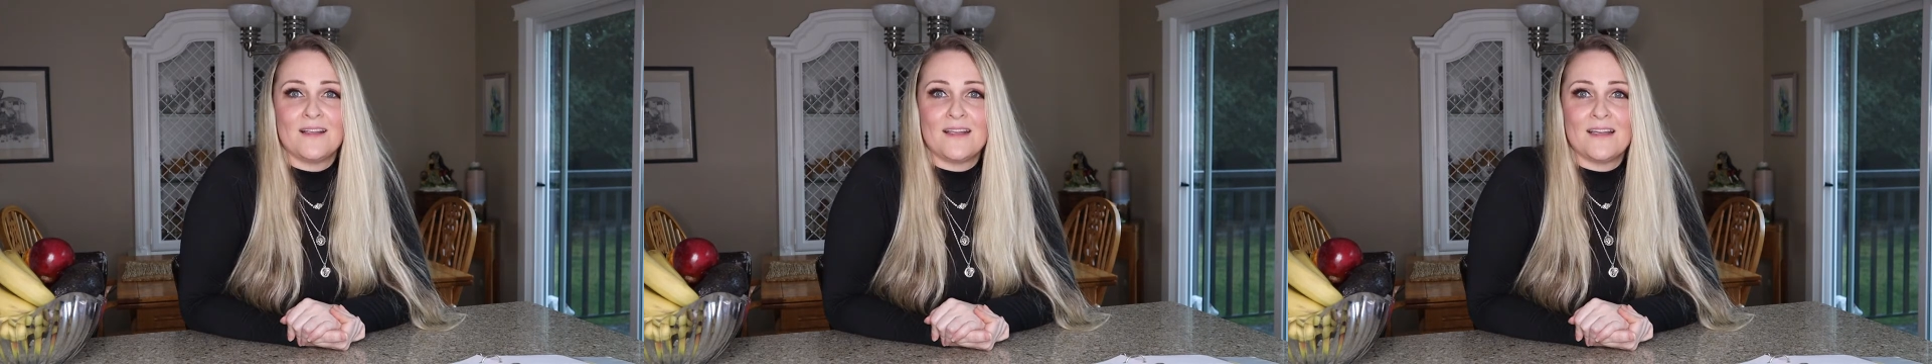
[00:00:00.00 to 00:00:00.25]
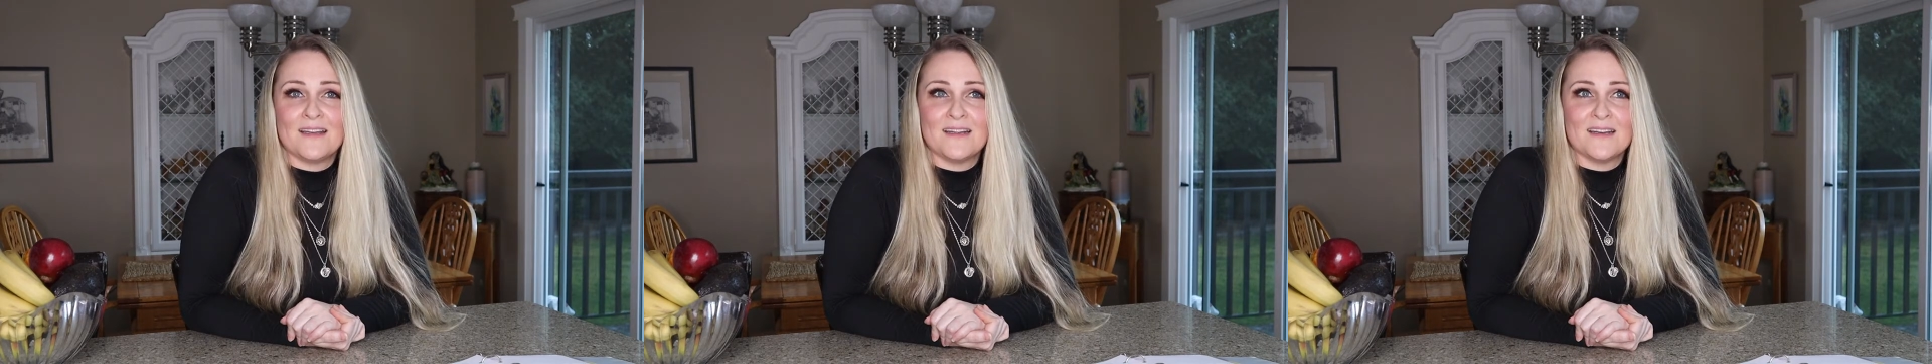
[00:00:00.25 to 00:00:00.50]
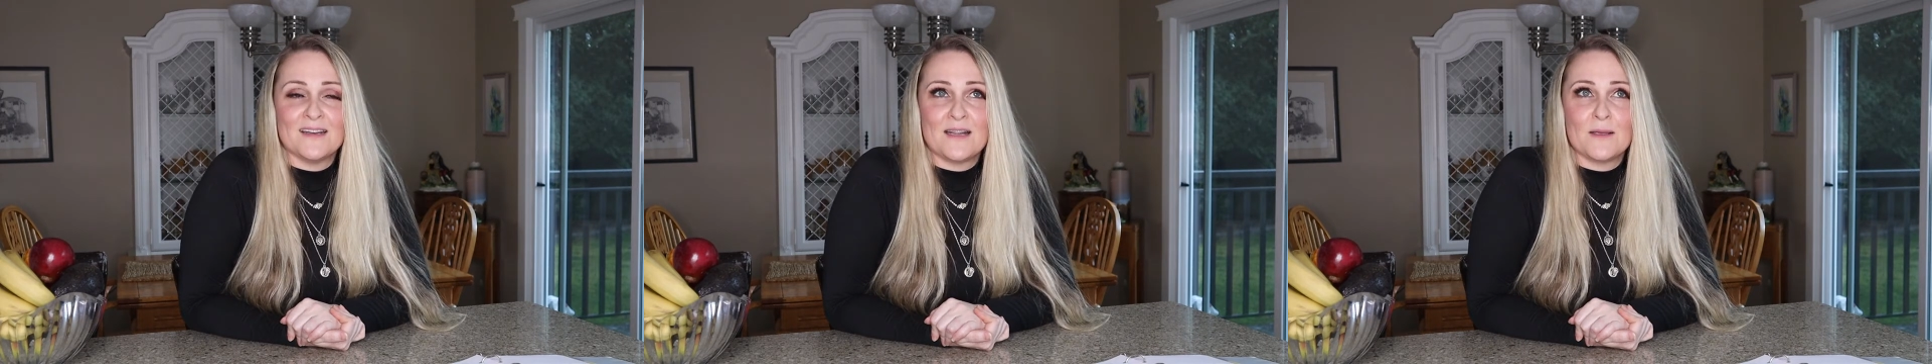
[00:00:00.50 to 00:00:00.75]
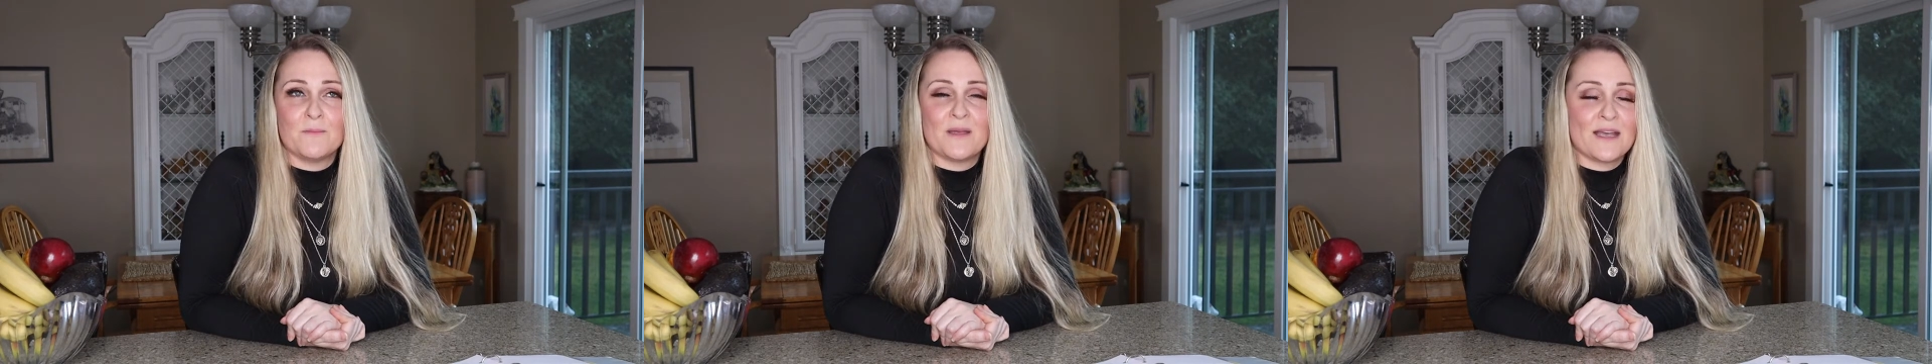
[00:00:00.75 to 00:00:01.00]

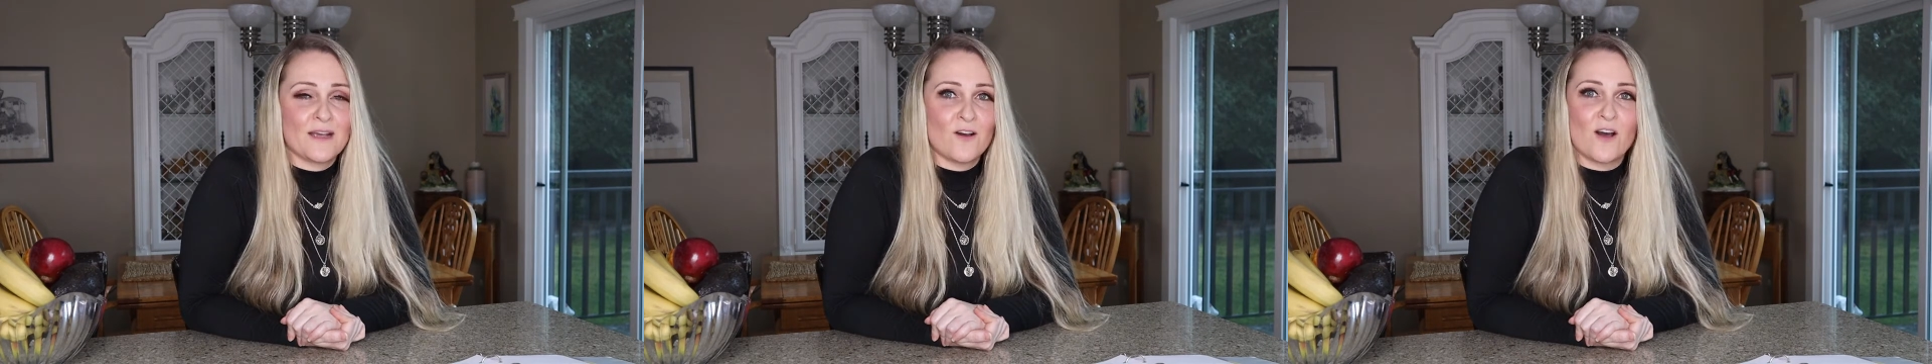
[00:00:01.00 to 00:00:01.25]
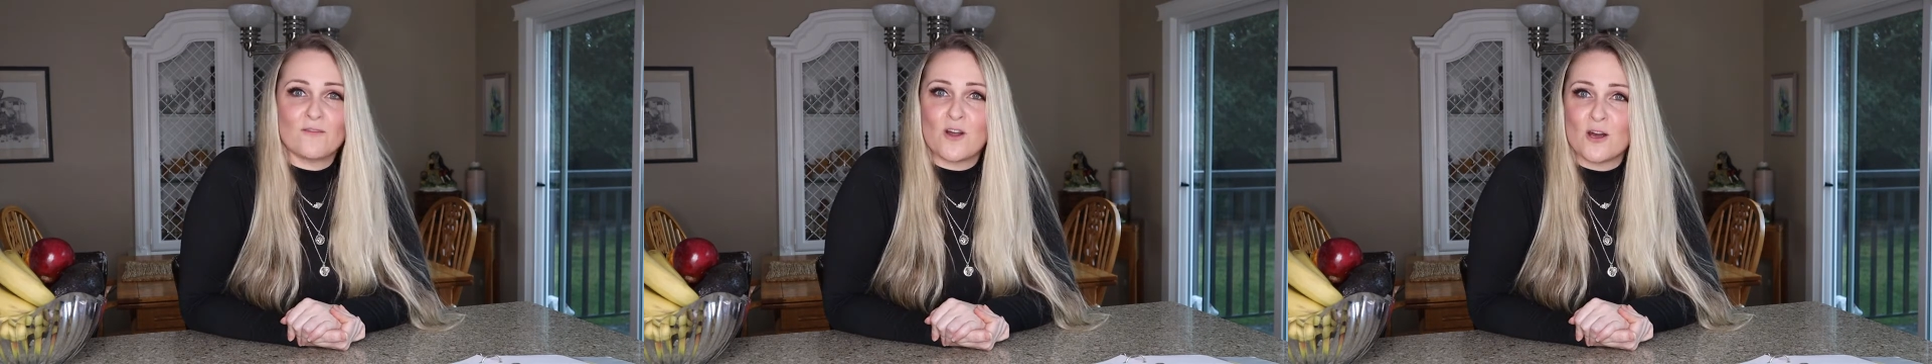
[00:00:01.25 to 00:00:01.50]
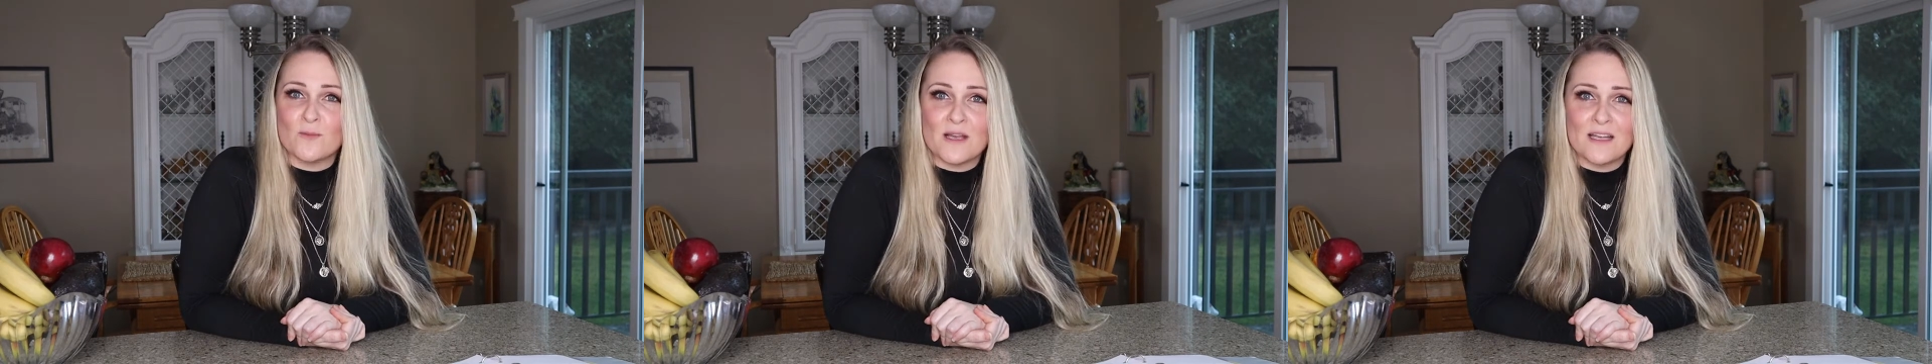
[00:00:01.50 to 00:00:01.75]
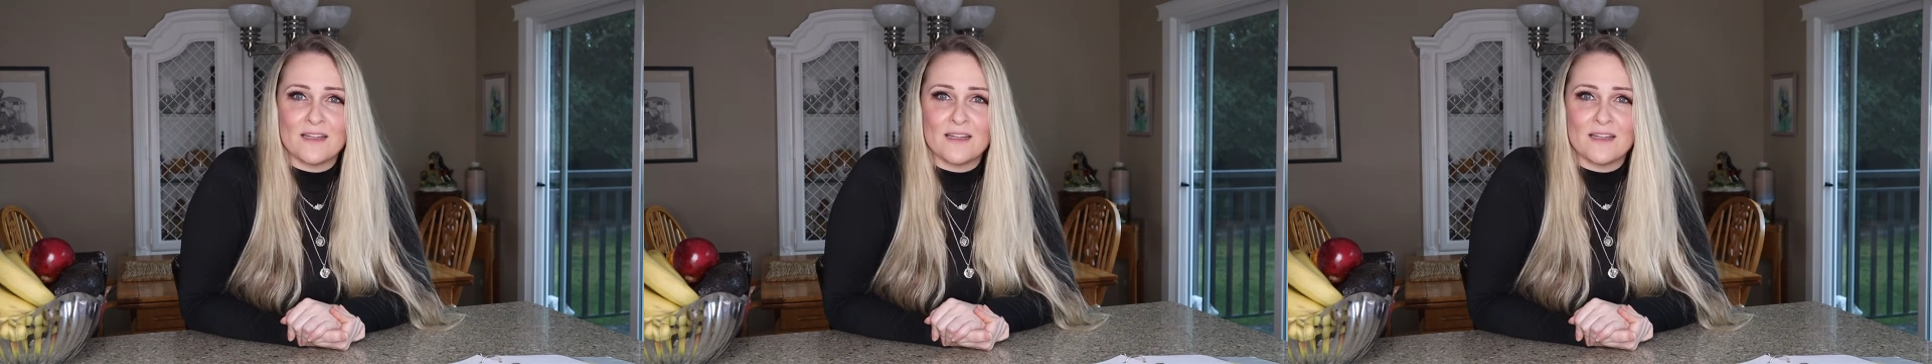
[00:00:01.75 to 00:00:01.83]
in paying off karma